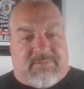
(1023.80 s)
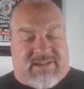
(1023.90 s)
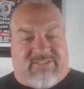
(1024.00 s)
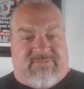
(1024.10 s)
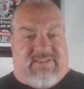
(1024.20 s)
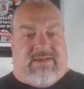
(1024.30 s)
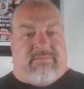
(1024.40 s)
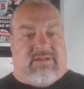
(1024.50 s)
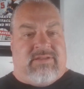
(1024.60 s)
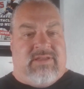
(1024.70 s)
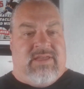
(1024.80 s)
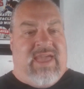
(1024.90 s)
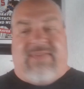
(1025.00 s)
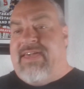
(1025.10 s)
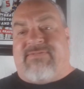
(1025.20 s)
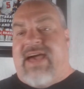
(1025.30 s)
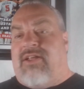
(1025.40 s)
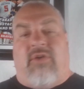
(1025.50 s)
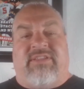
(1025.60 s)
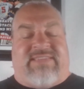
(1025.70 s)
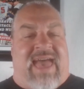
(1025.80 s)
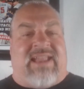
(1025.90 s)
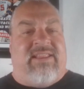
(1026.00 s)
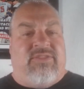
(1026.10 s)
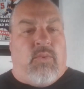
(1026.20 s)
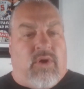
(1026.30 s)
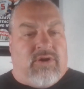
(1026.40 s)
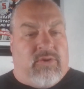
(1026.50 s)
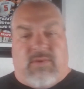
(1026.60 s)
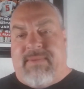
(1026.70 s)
because of him. And they've got all the talent in the world.